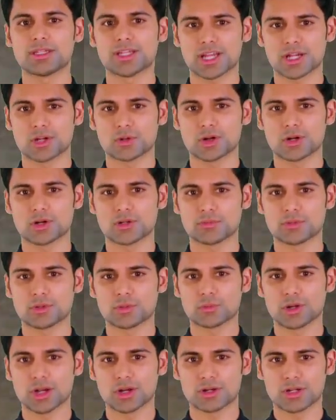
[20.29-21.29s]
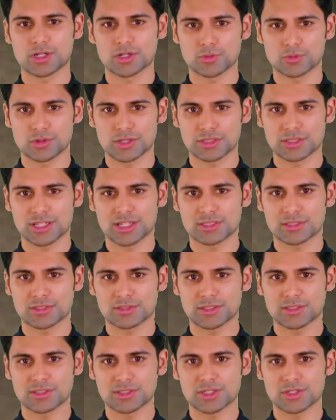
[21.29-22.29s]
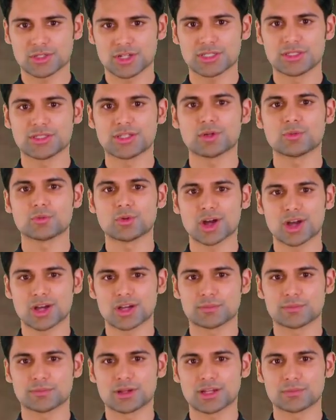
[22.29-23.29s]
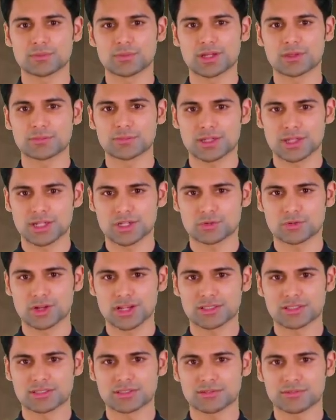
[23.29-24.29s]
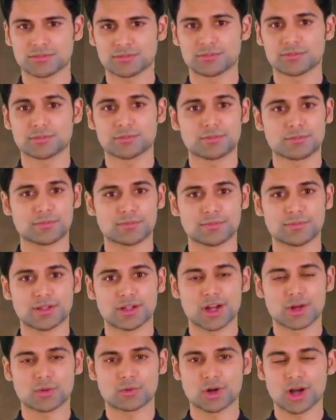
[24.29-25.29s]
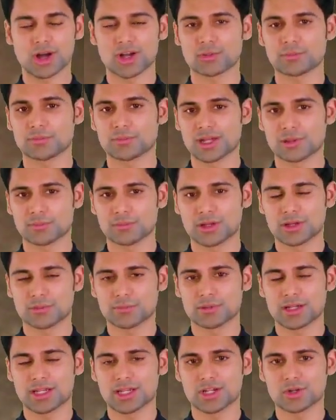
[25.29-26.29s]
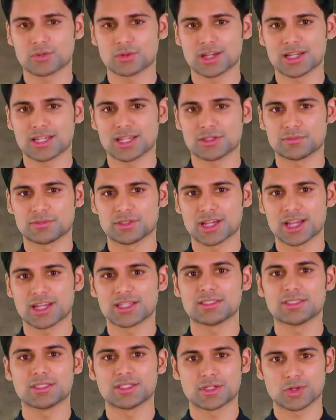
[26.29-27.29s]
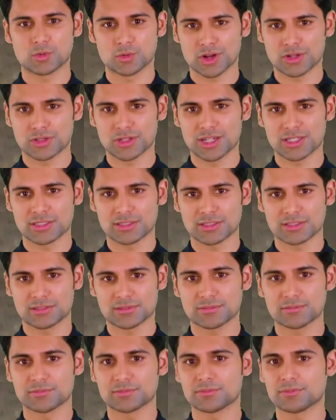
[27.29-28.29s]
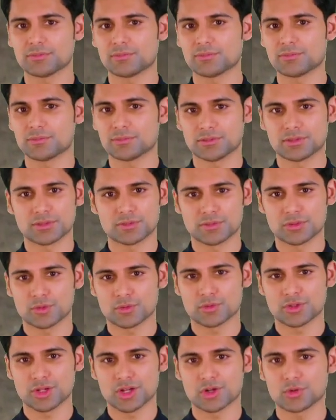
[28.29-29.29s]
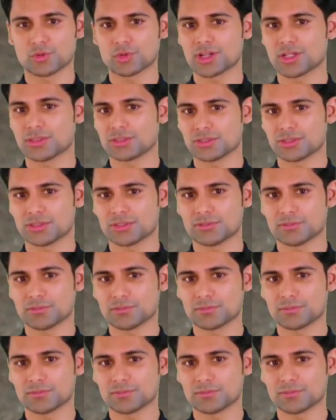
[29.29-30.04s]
Here are a few characteristics that suggest a rock might be a meteorite. A rock might be a meteorite if it has these qualities. Fusion crust.